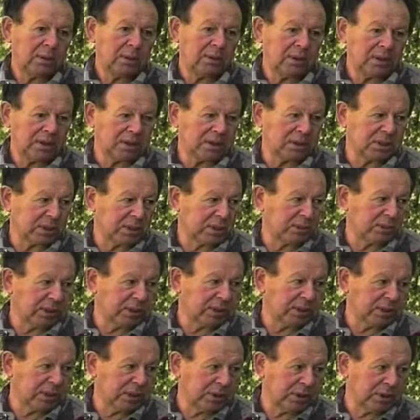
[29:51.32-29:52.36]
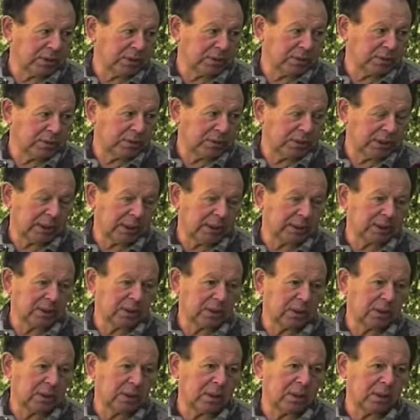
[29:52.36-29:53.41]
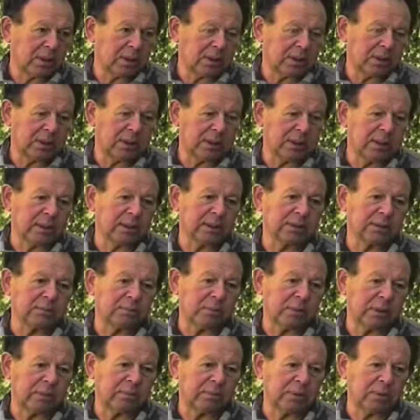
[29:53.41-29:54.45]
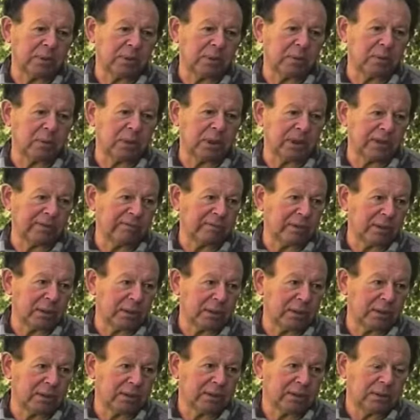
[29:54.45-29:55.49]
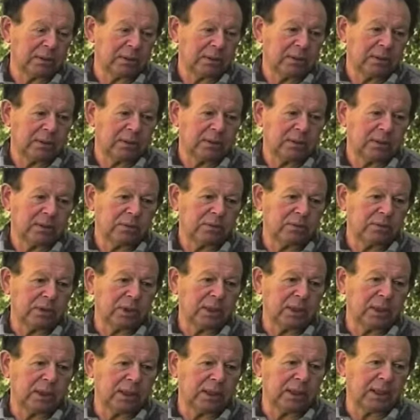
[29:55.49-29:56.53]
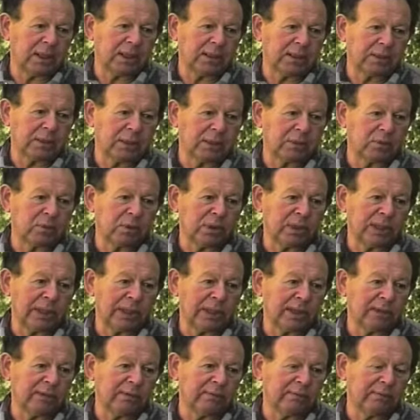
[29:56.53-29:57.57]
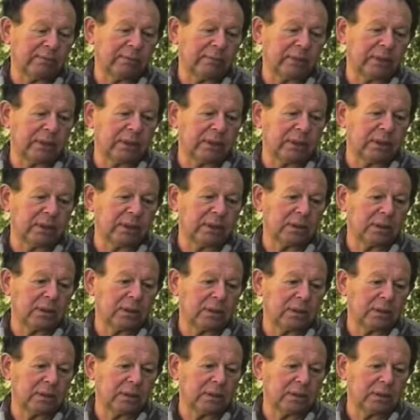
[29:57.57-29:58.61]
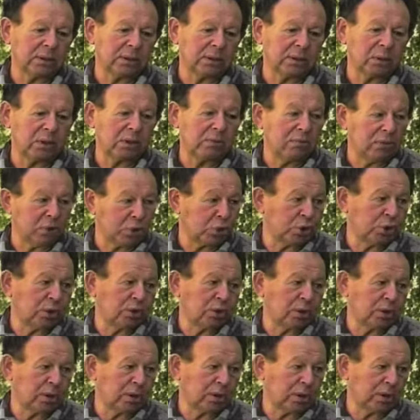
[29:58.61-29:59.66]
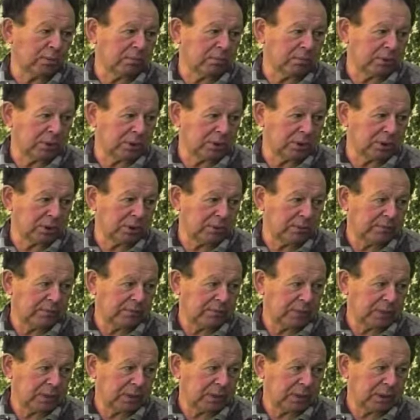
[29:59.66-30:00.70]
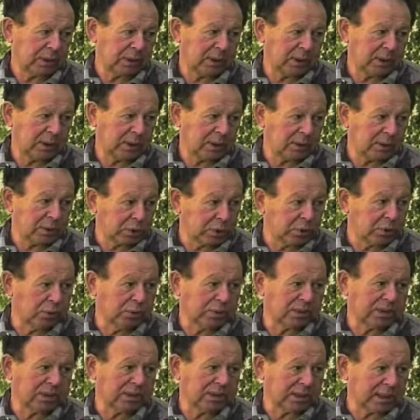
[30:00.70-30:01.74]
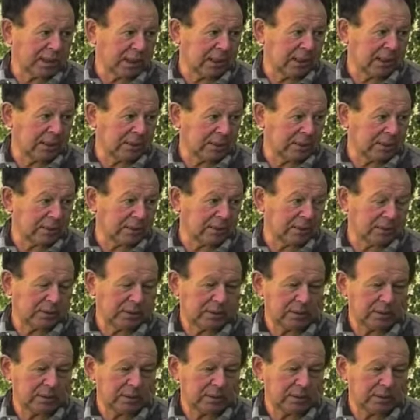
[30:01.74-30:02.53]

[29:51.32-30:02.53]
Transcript: This is the major issue. As long as people who live here realize that we have also a mission to accomplish as Jews, as Zionists,